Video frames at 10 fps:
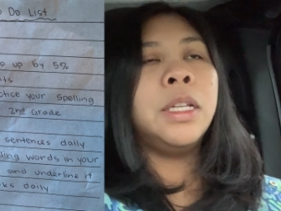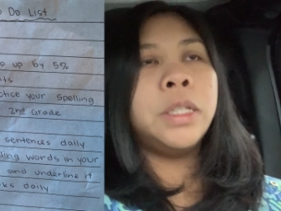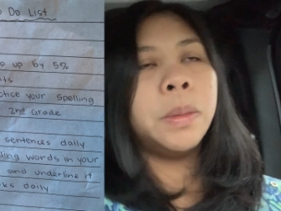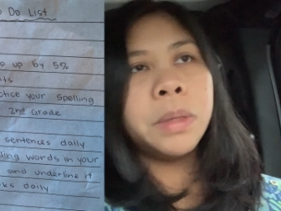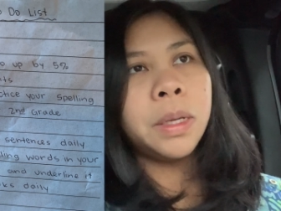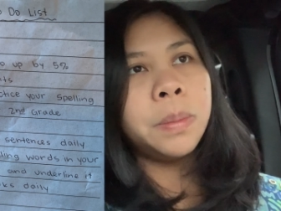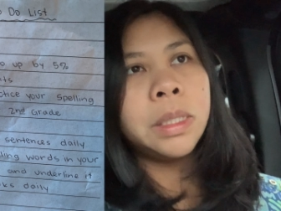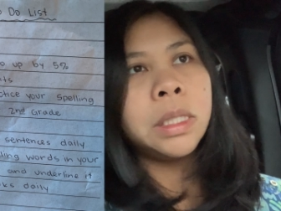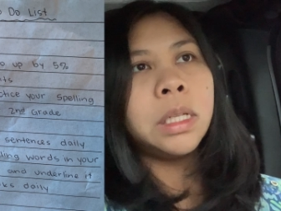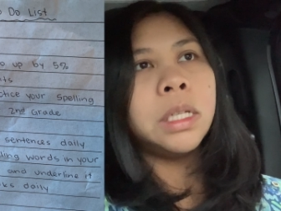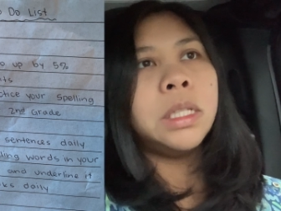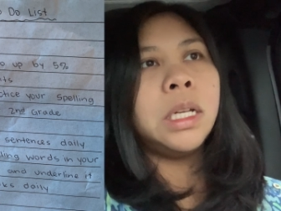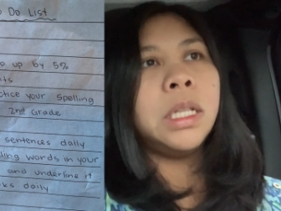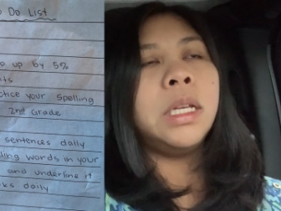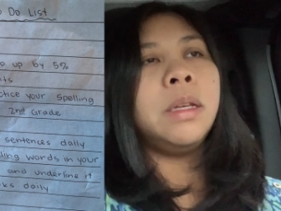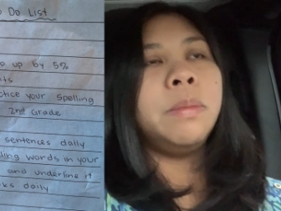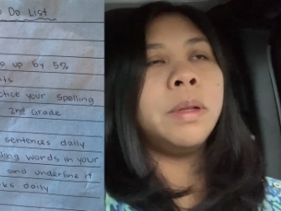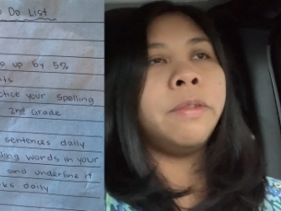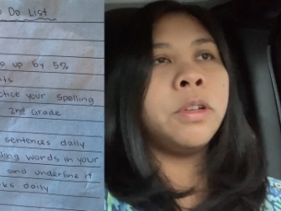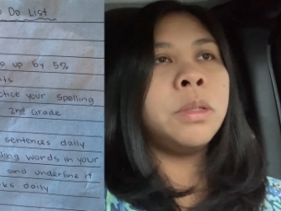Sometimes it's not daily,
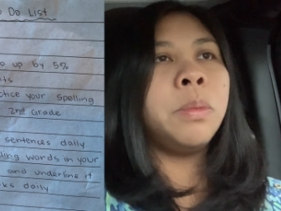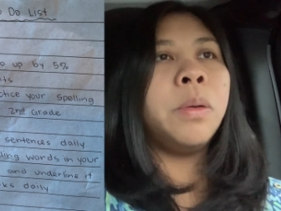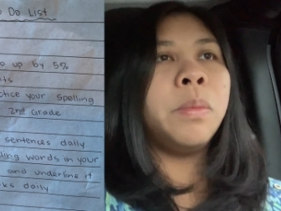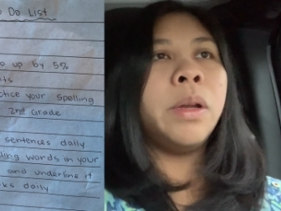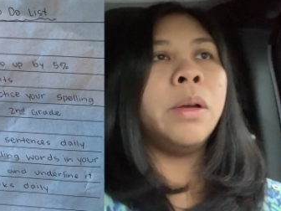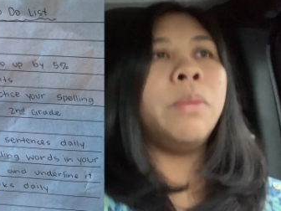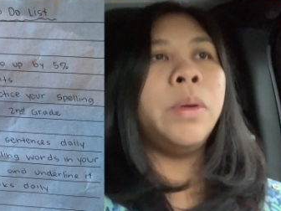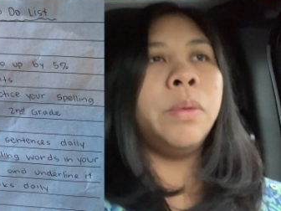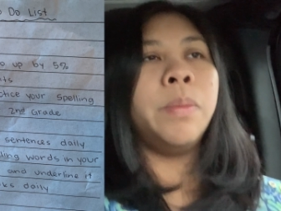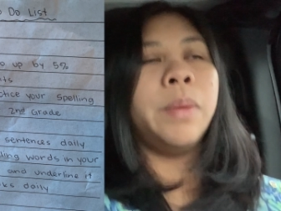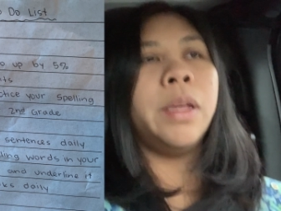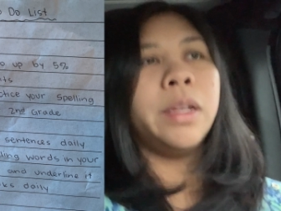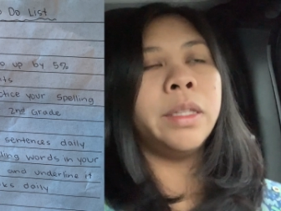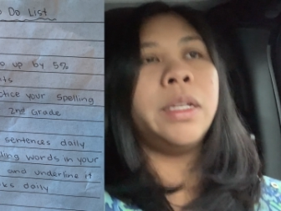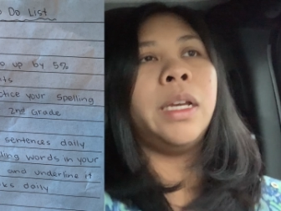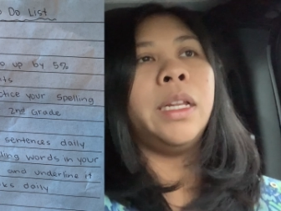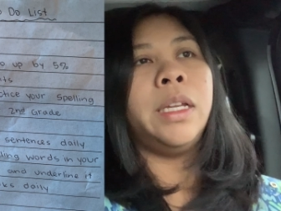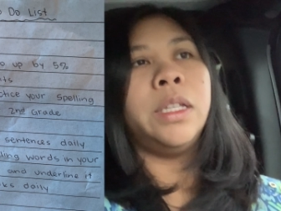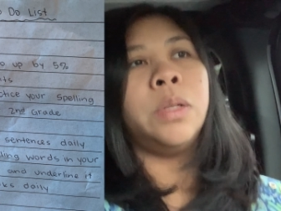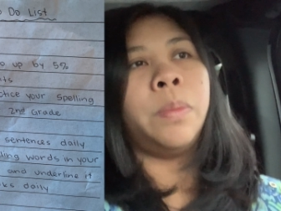but for spring break we will make it
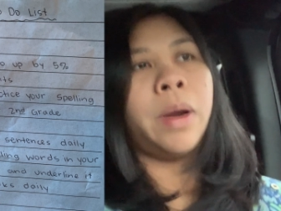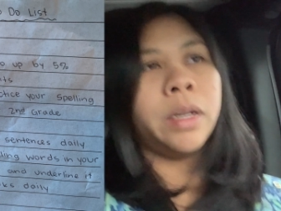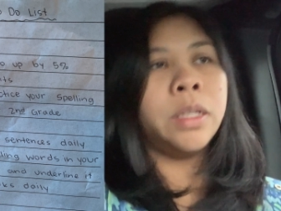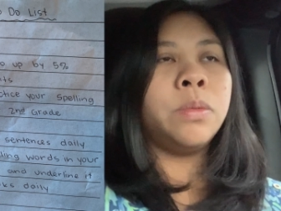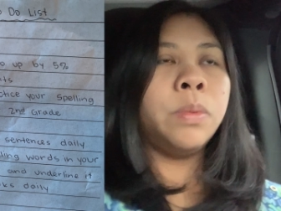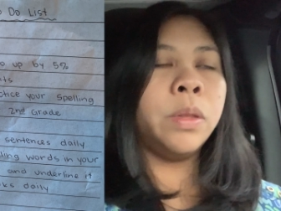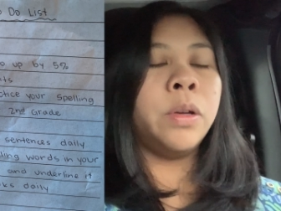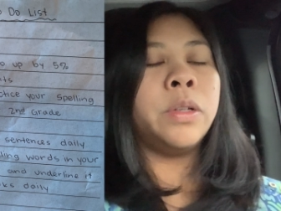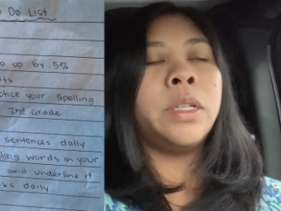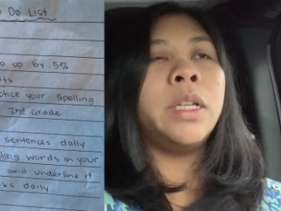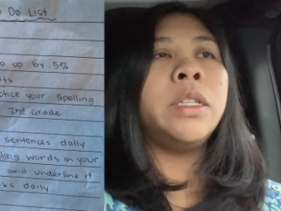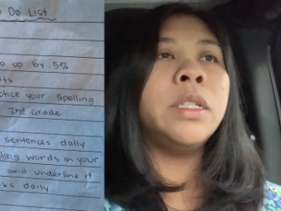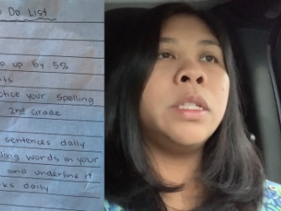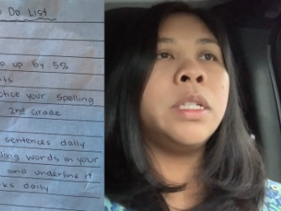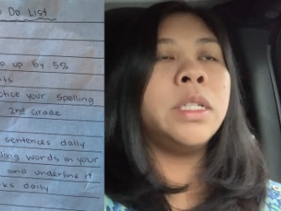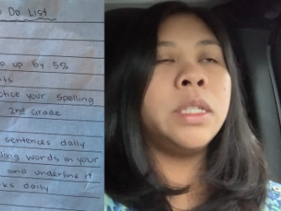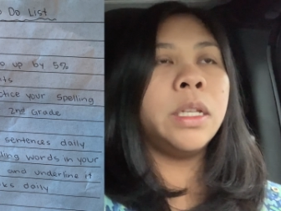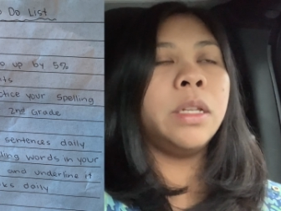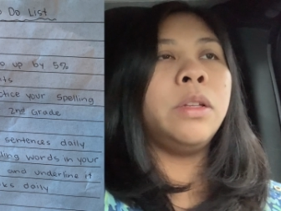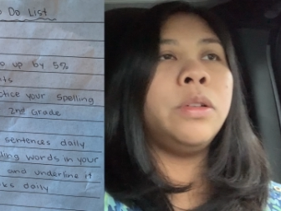daily to practice with her sentences
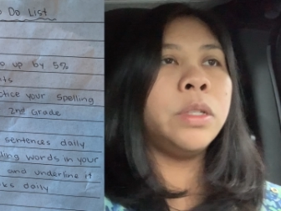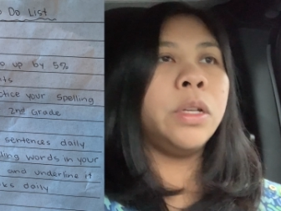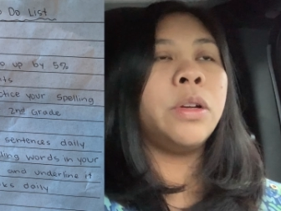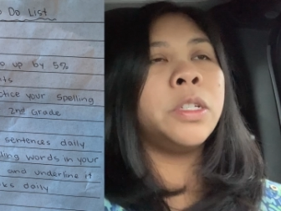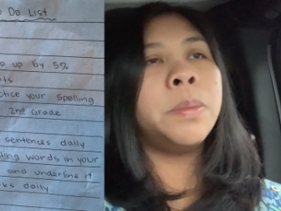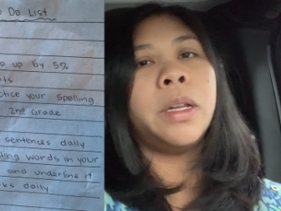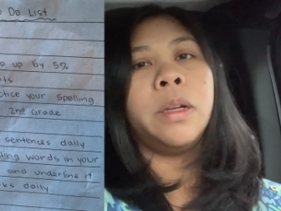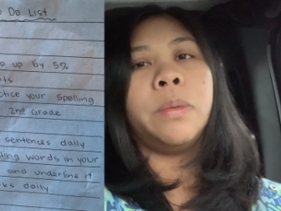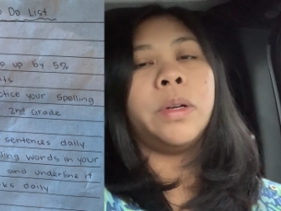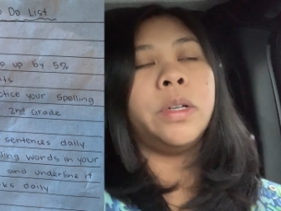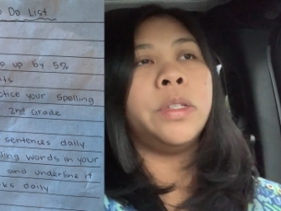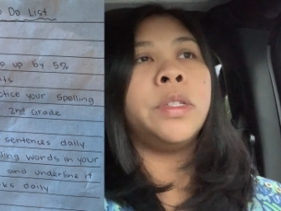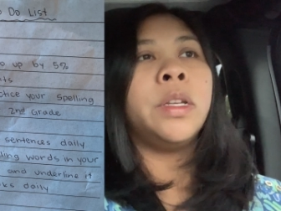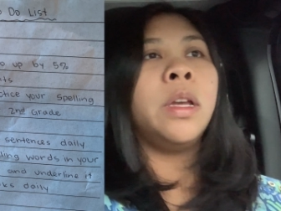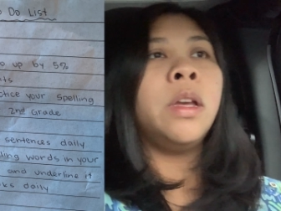and using her spelling words.